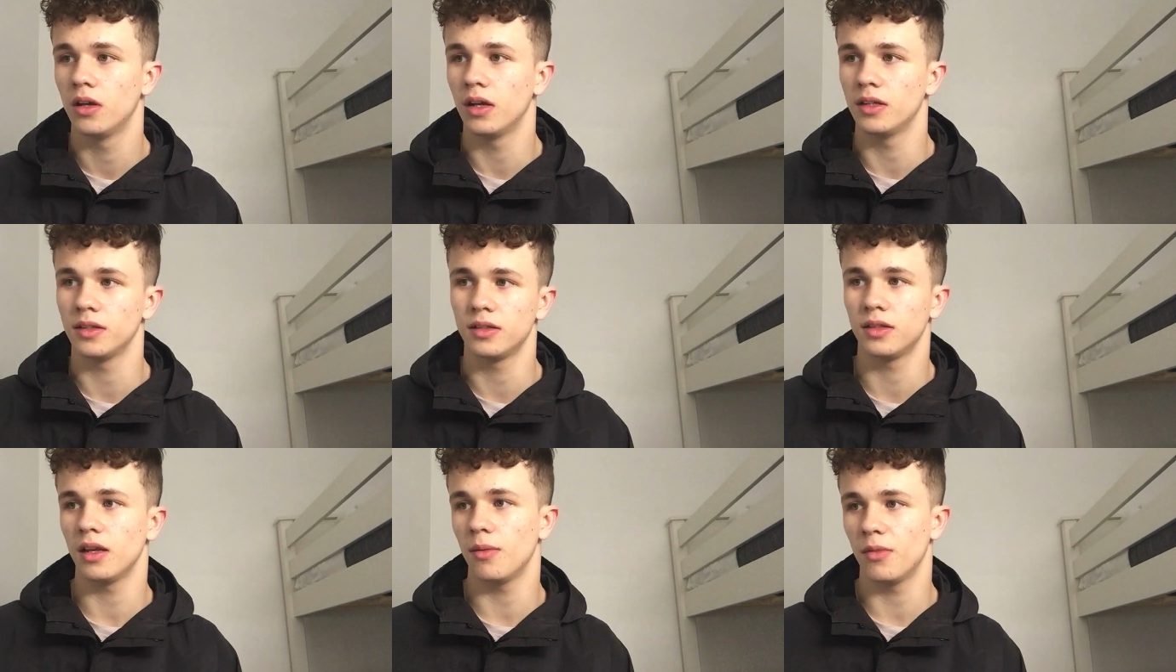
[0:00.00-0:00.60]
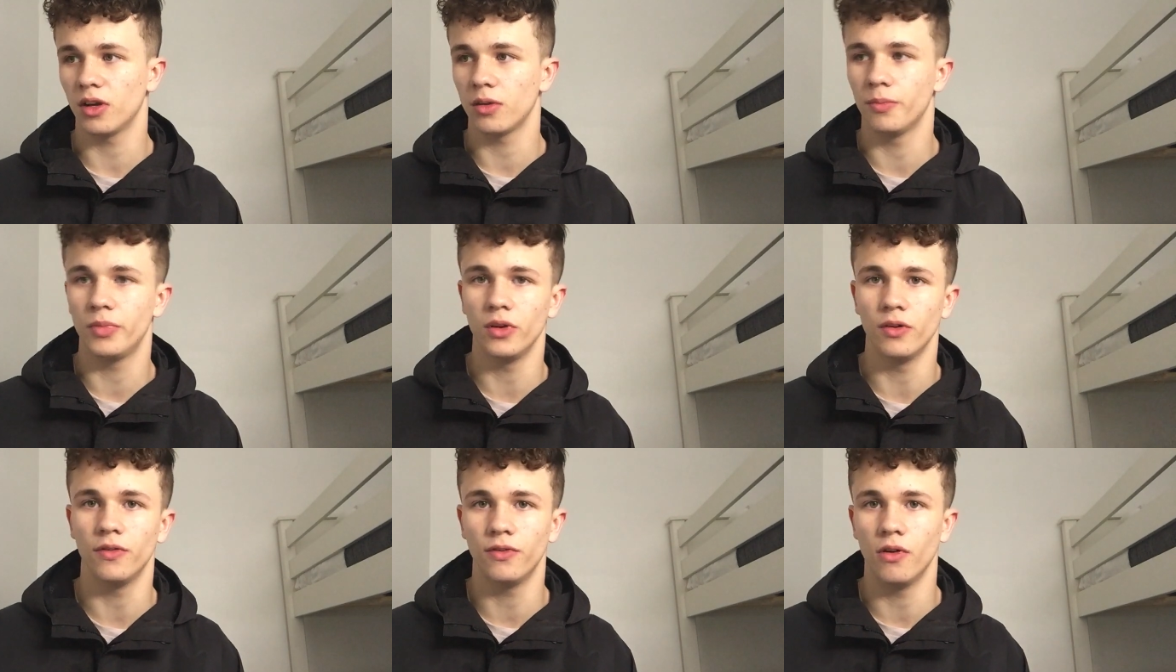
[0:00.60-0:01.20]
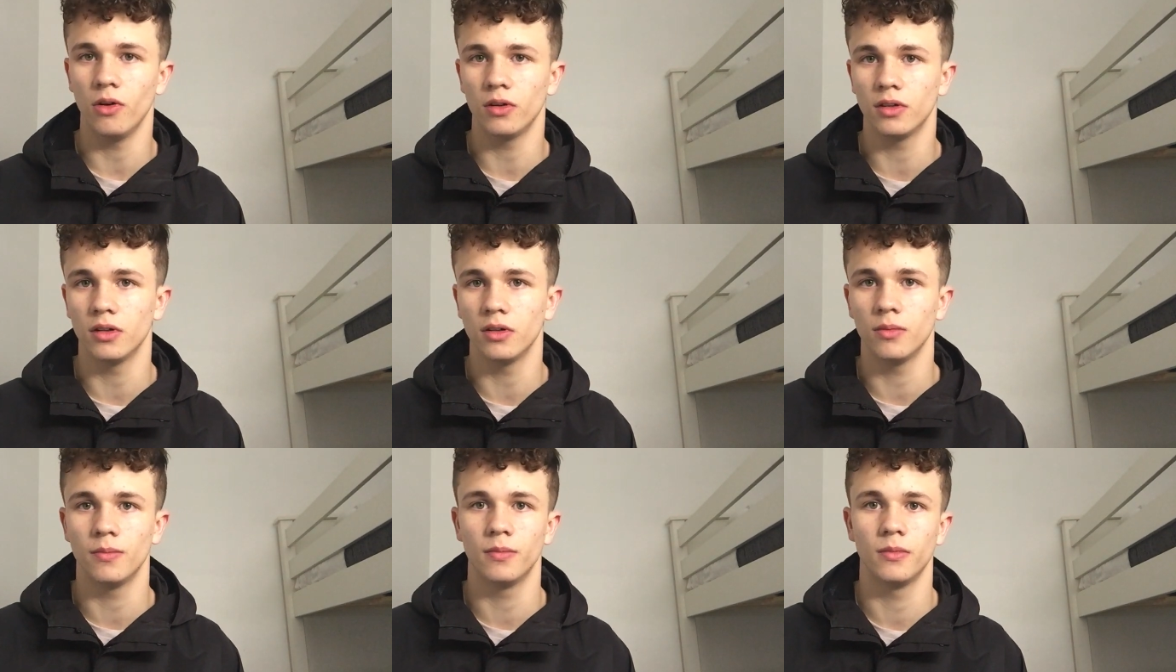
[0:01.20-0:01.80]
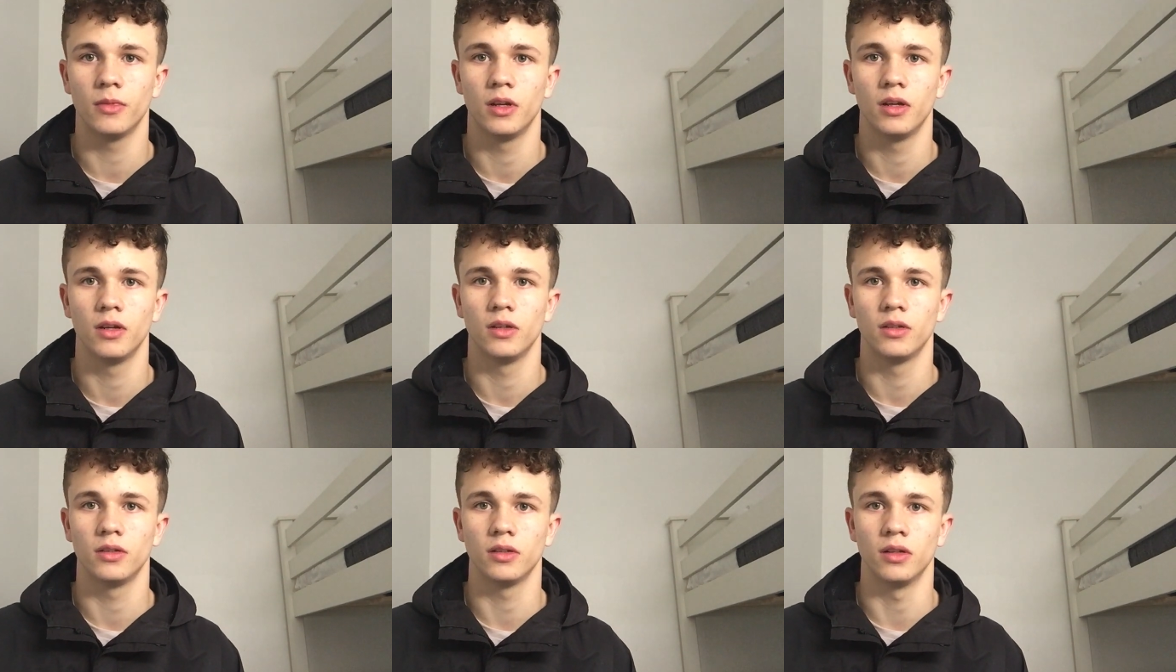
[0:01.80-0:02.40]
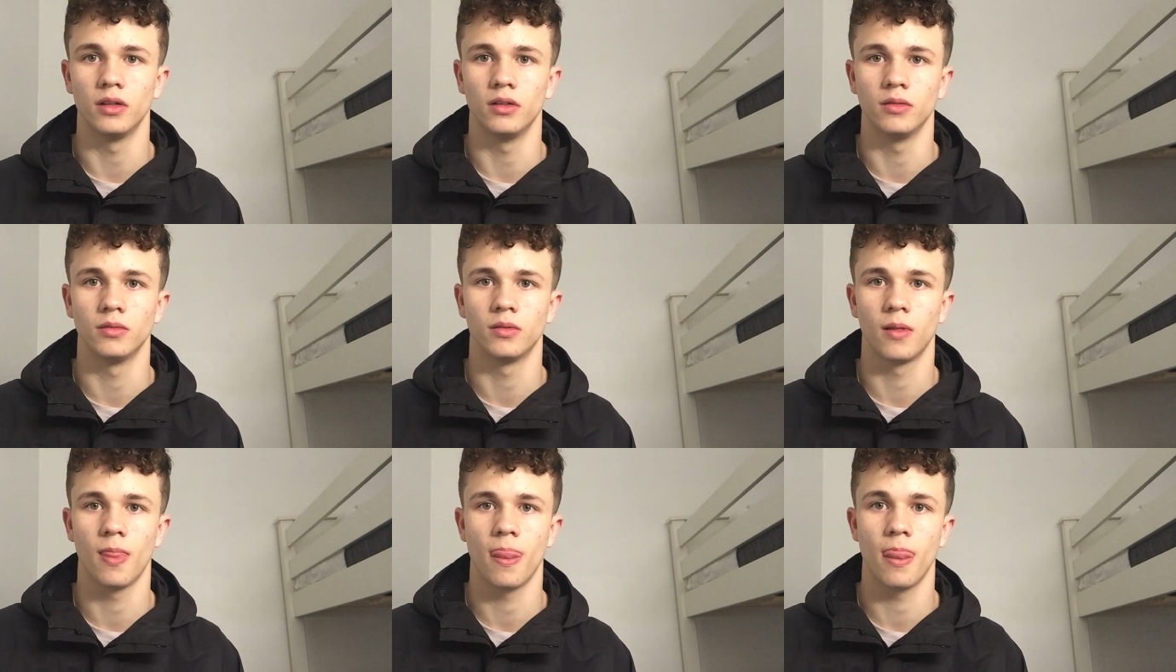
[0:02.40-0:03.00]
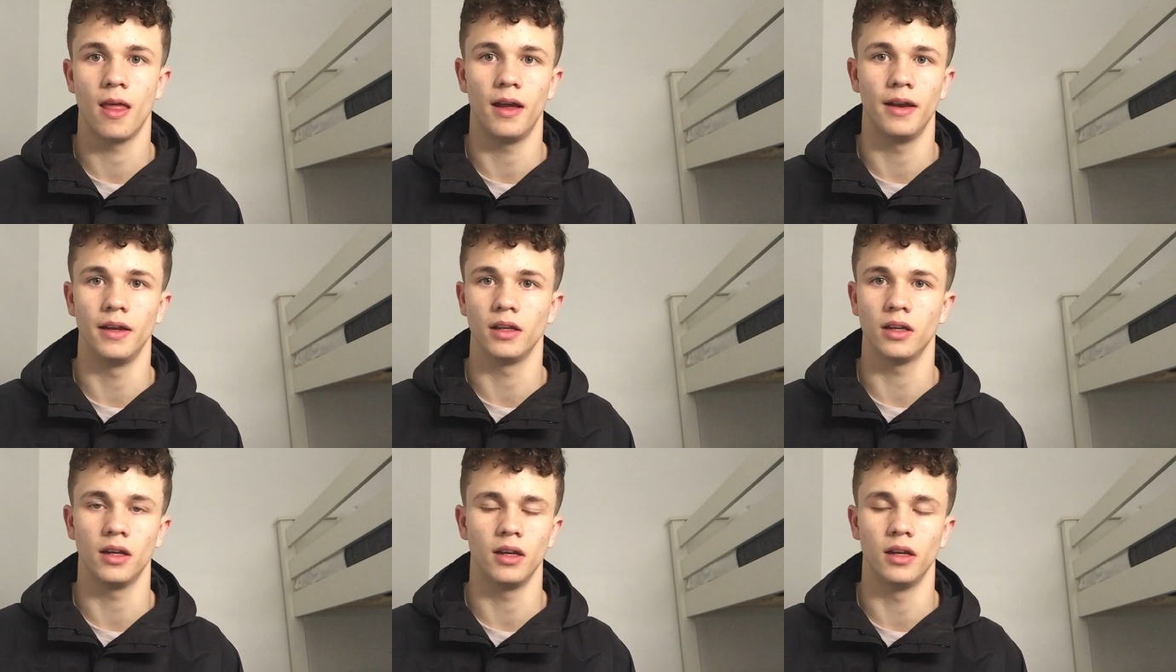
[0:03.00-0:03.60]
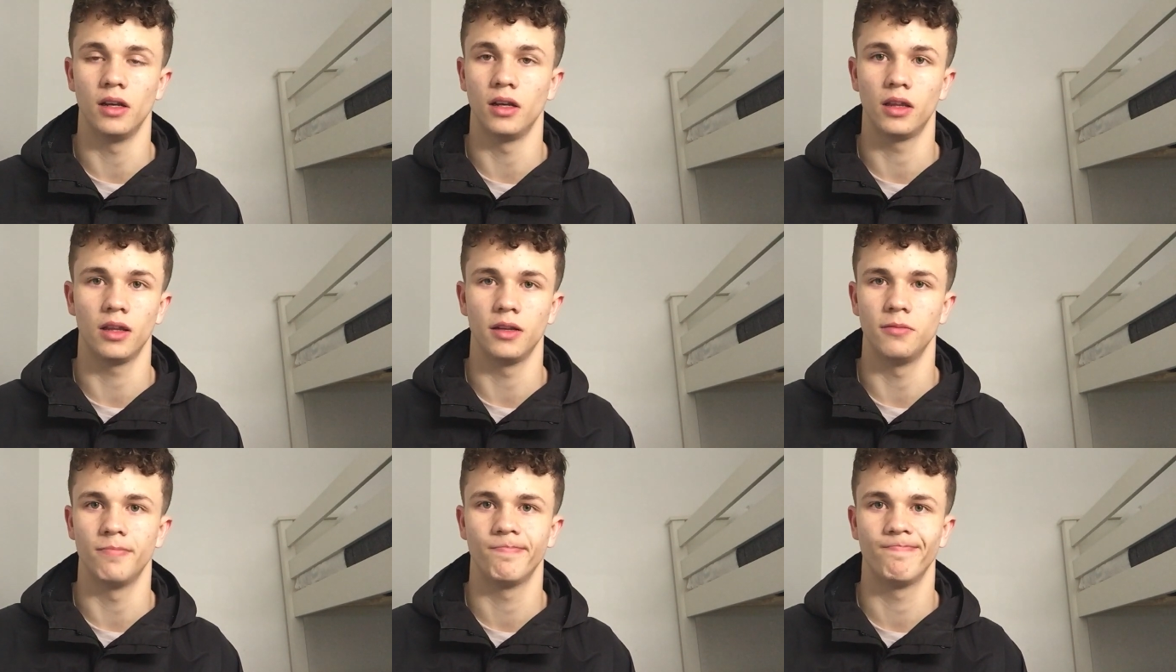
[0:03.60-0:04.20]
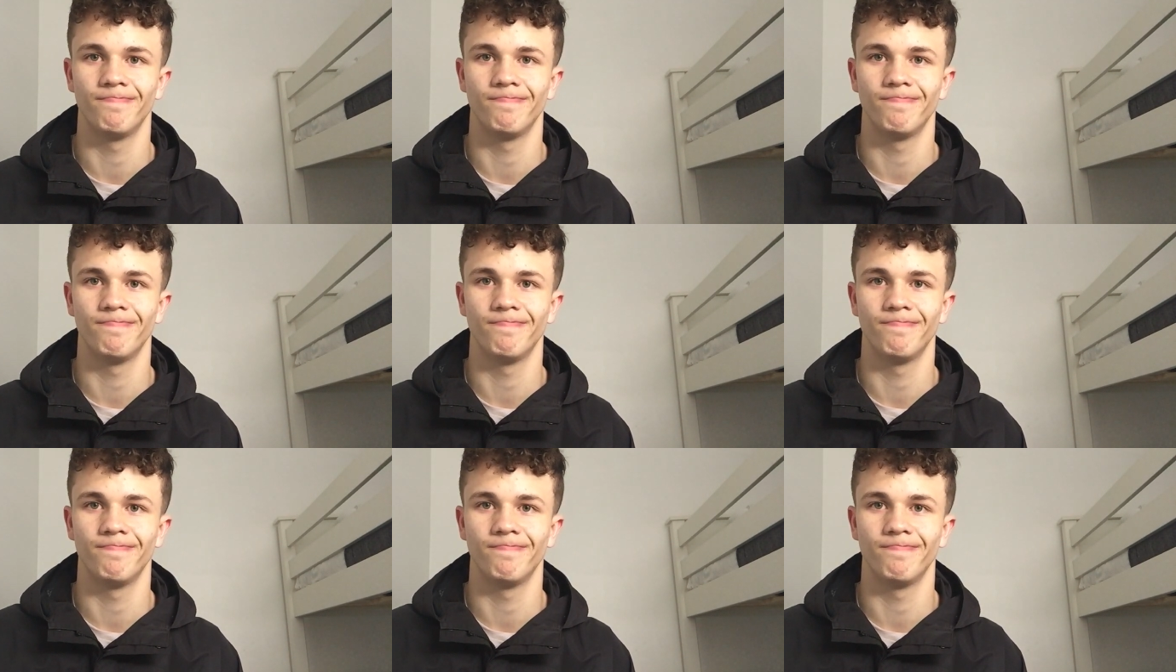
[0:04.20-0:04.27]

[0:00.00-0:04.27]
As I said, my computer fucked up. So, I didn't get anything.